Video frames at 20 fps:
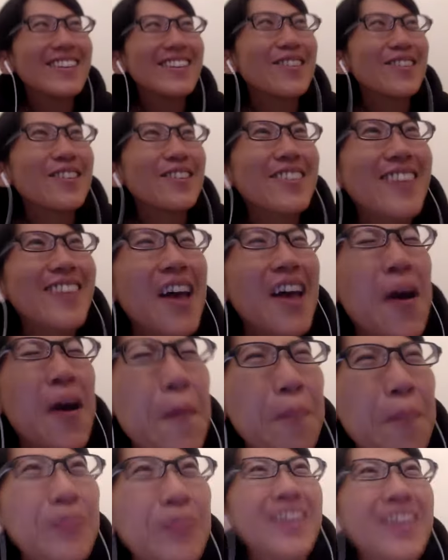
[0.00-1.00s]
just
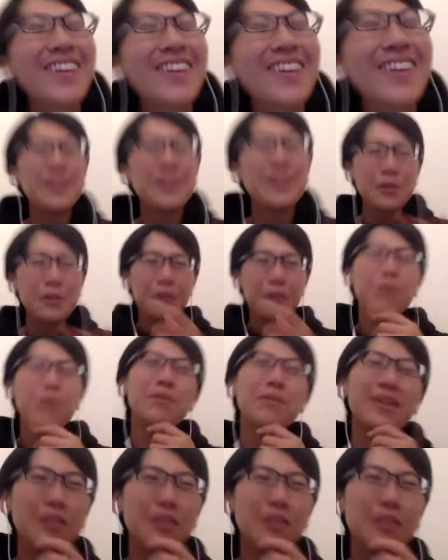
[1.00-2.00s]
um because you, you
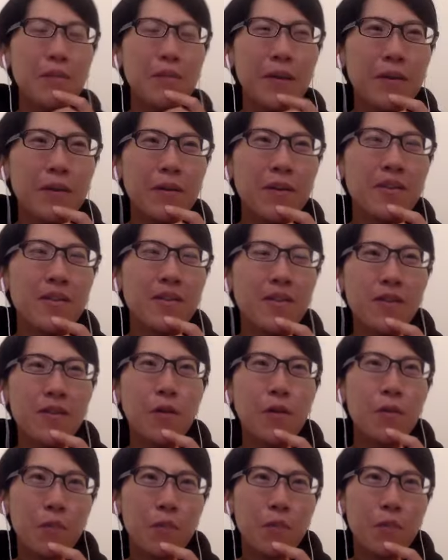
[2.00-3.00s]
mentioned about it's
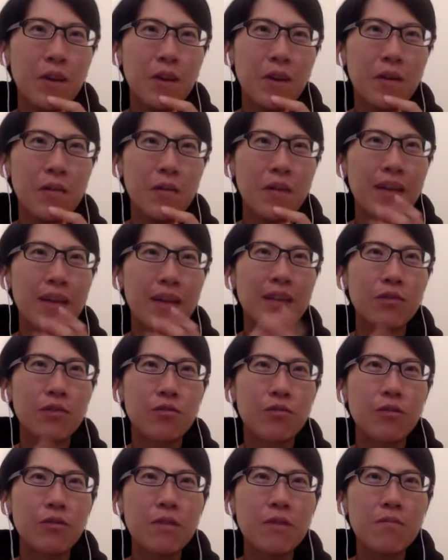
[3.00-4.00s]
so real, like a
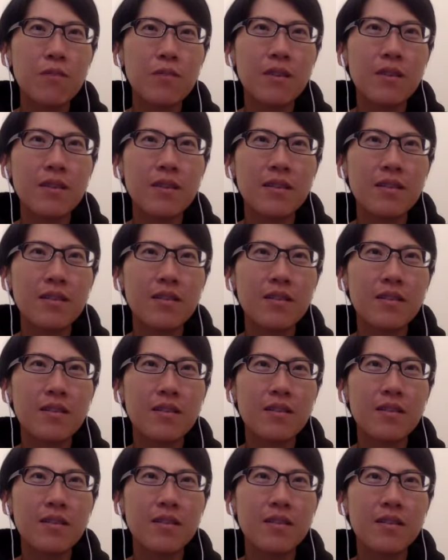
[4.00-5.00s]
dream bringing
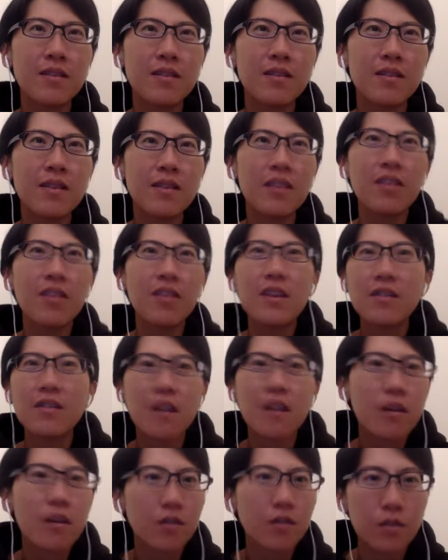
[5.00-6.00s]
us. The things
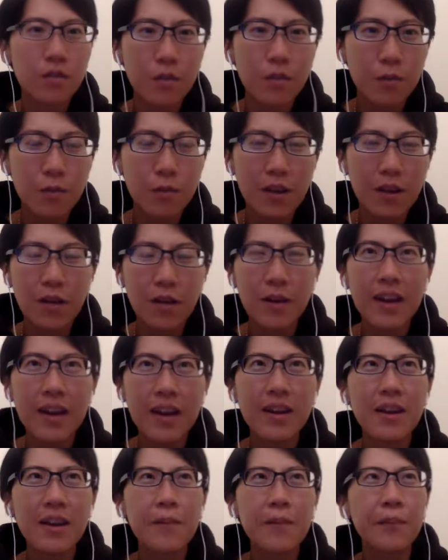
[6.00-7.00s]
are so real,
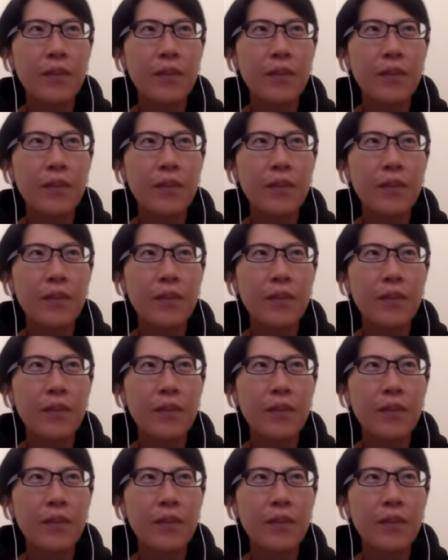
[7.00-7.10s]
and uh,